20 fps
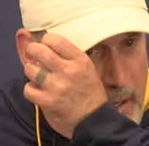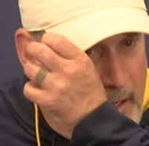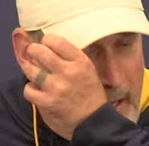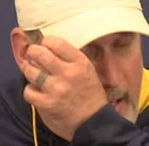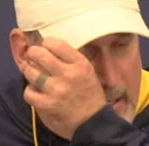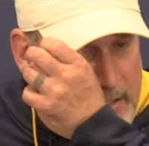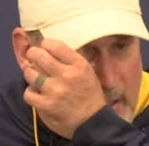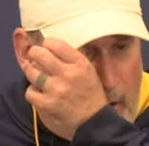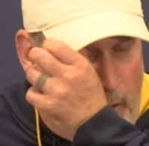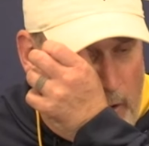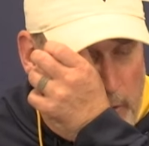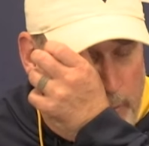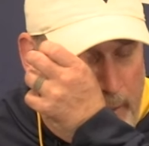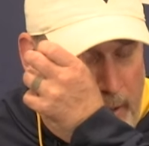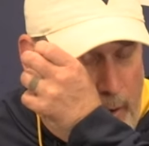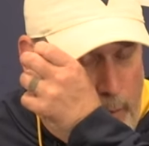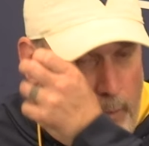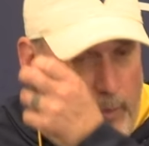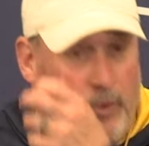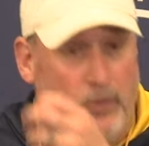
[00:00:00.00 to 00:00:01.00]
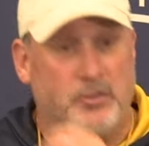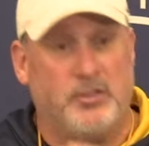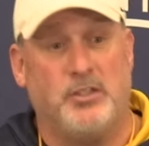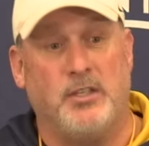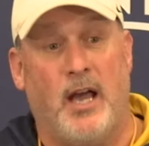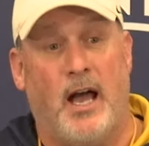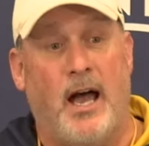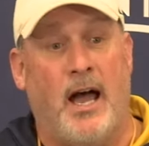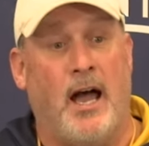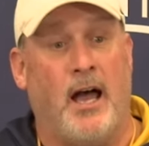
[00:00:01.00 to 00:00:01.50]
He's always been a real
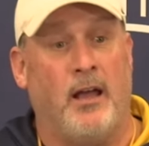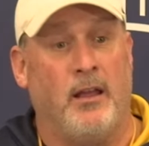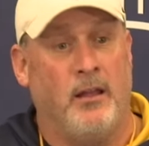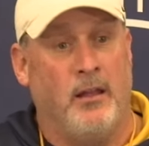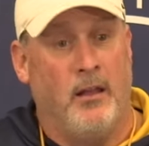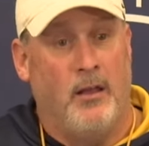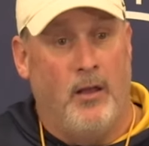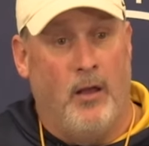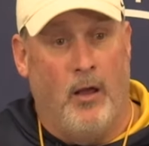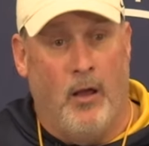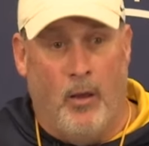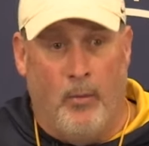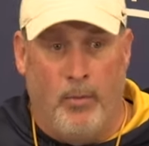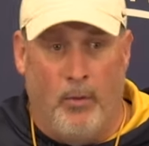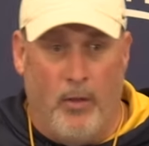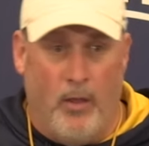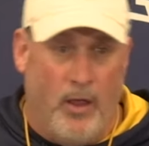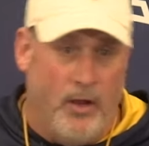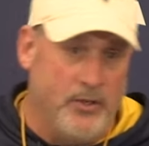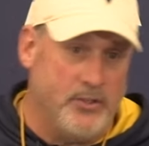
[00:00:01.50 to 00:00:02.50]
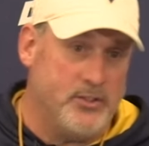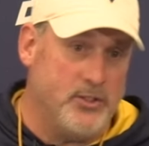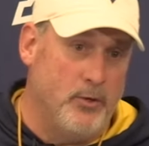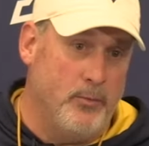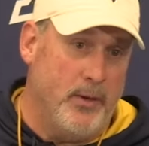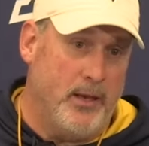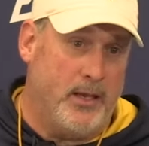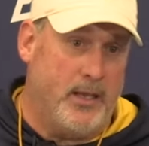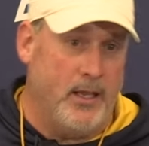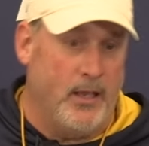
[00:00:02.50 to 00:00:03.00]
shy, humble,
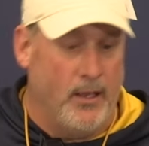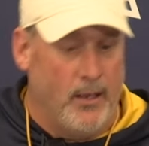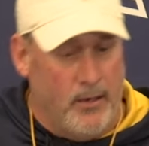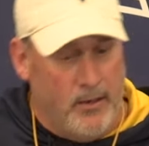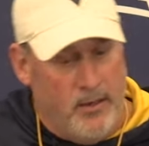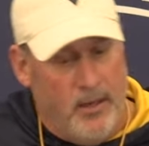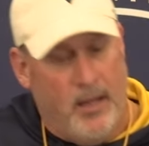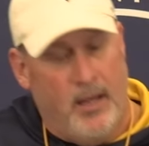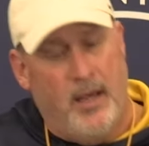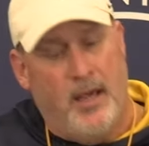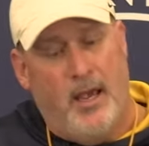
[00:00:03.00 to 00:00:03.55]
unassuming kid,